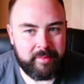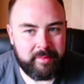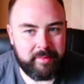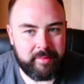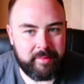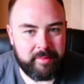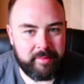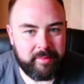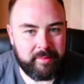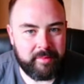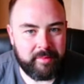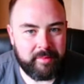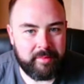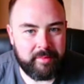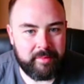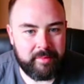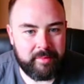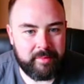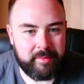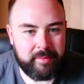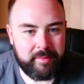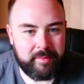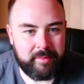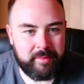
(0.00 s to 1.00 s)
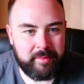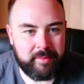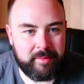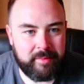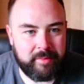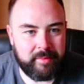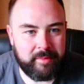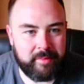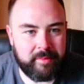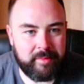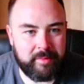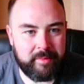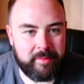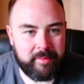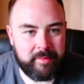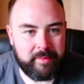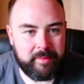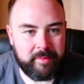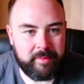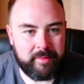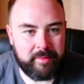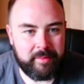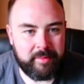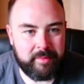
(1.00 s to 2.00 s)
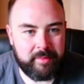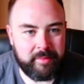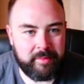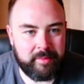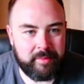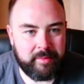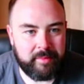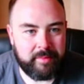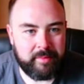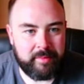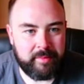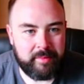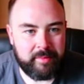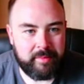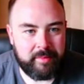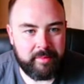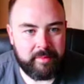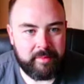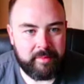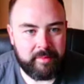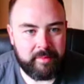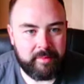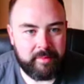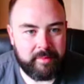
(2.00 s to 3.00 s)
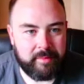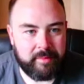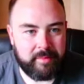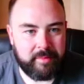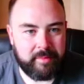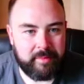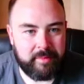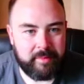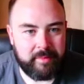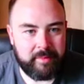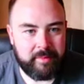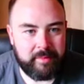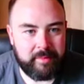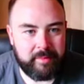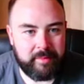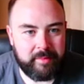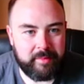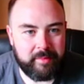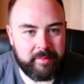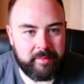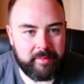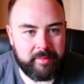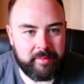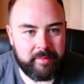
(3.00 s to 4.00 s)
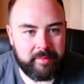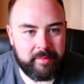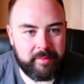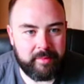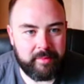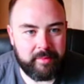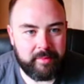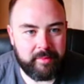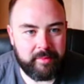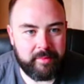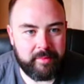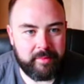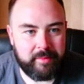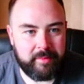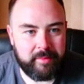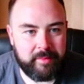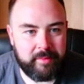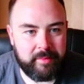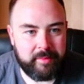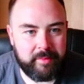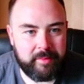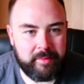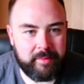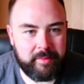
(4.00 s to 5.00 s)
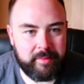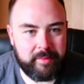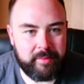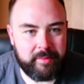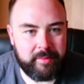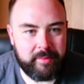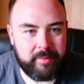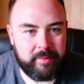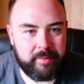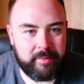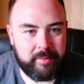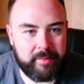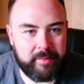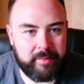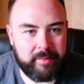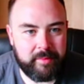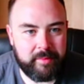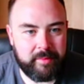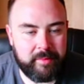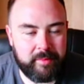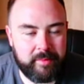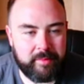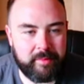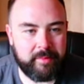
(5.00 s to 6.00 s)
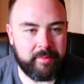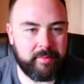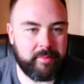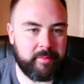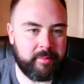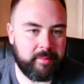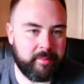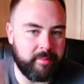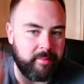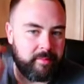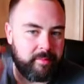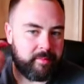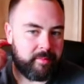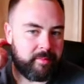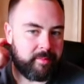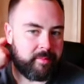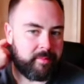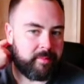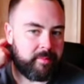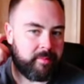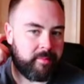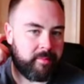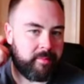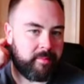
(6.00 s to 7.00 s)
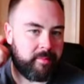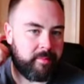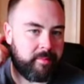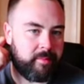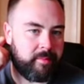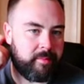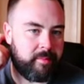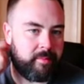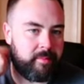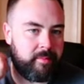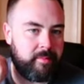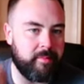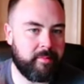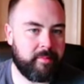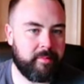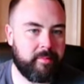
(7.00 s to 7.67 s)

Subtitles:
This person isn't speaking.